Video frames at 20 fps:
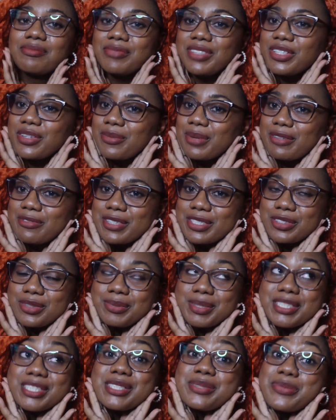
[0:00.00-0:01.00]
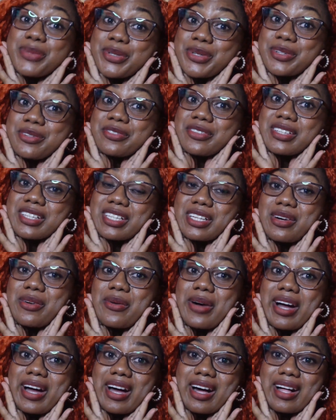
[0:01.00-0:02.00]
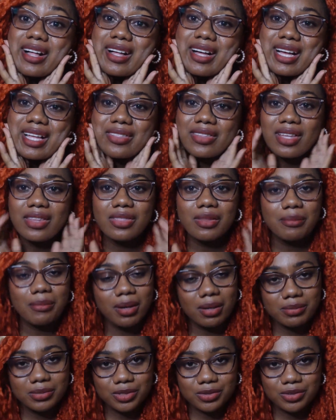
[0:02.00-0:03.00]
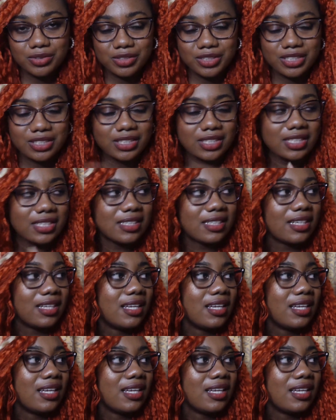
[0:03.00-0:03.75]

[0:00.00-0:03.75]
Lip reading: you know, my face would be smooth for a little while, and then the bumps would return.